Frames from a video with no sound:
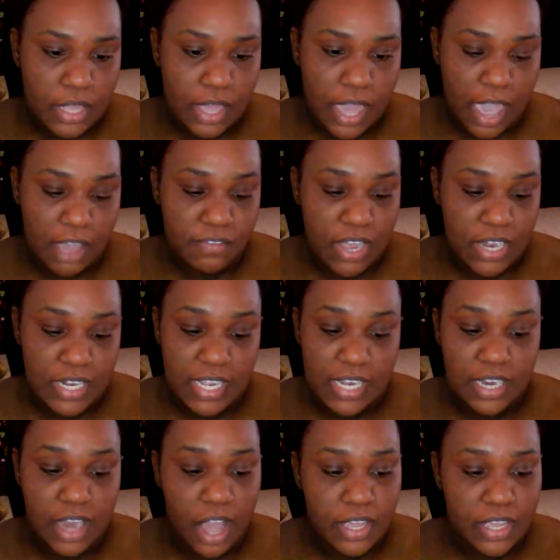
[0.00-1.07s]
Kat Von
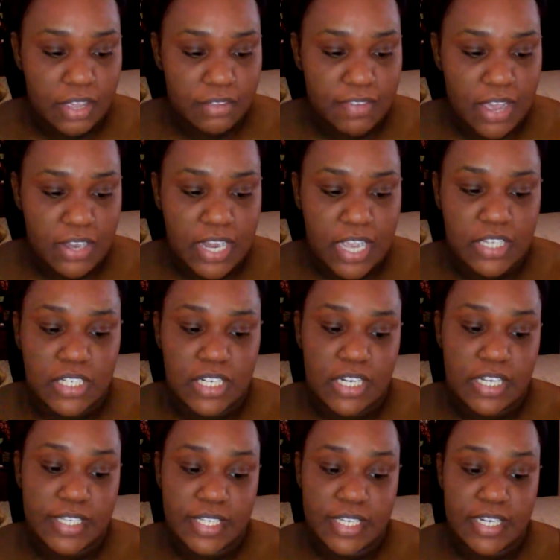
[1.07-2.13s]
D Lock-It foundation.
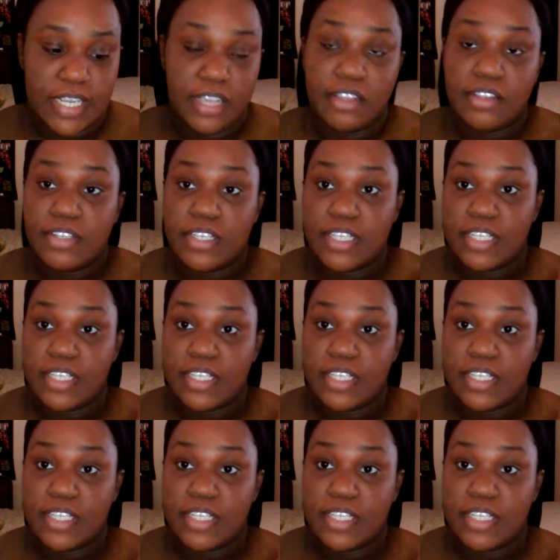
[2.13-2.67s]
This is the